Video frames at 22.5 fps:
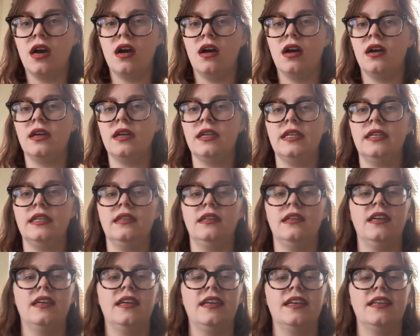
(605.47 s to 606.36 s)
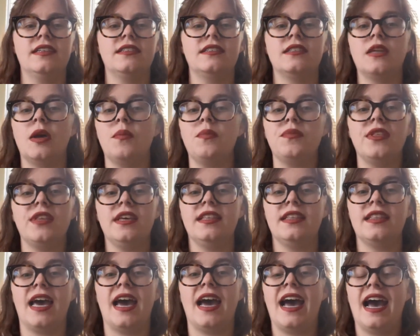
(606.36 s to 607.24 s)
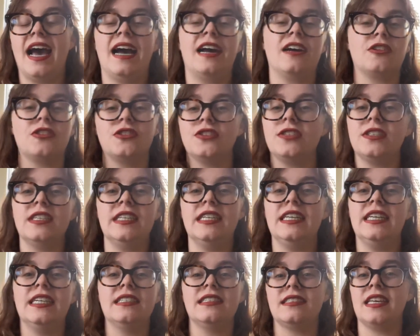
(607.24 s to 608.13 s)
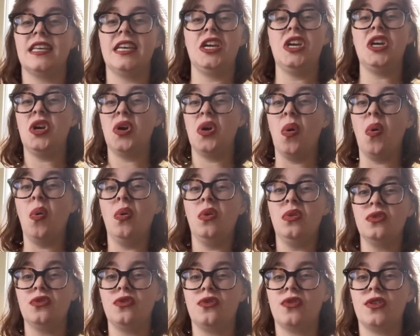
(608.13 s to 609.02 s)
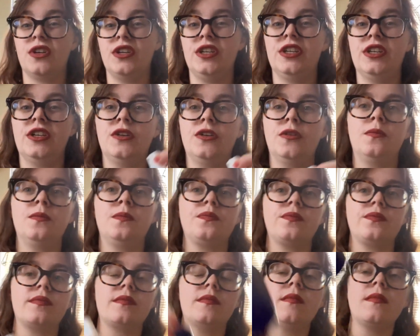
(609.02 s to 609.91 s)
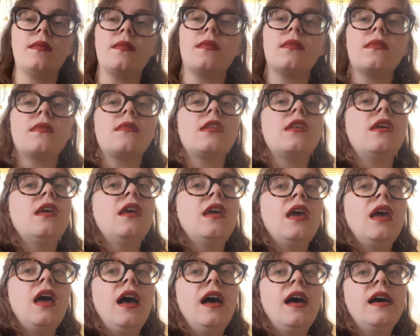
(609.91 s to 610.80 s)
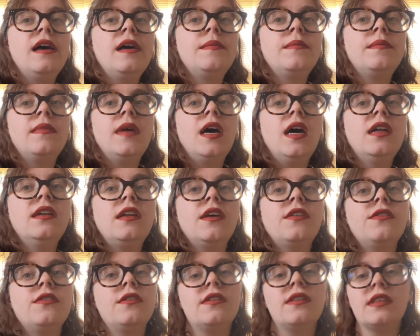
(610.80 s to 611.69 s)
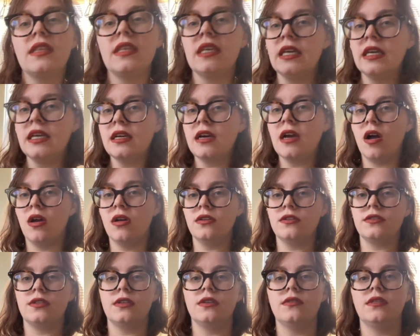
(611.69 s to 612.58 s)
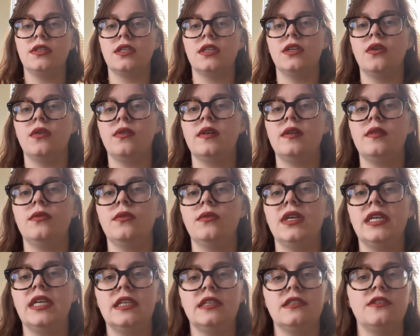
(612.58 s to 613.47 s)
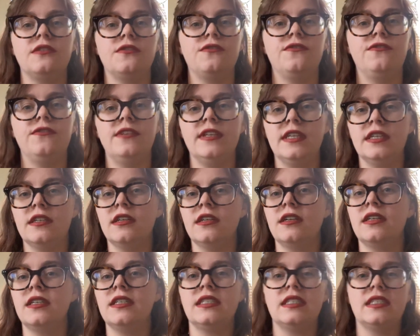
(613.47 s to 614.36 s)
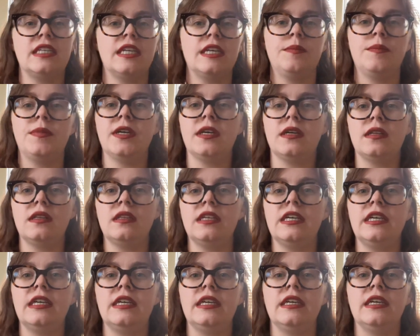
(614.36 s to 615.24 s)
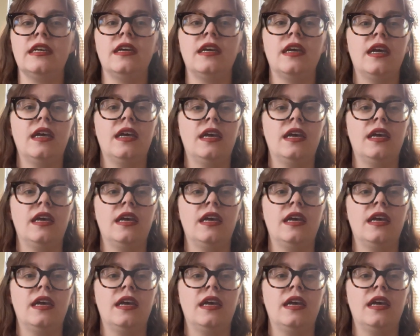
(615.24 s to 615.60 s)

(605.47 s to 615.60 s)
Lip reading: on something that actually is like gold for you. Another thing also to know is fear is typically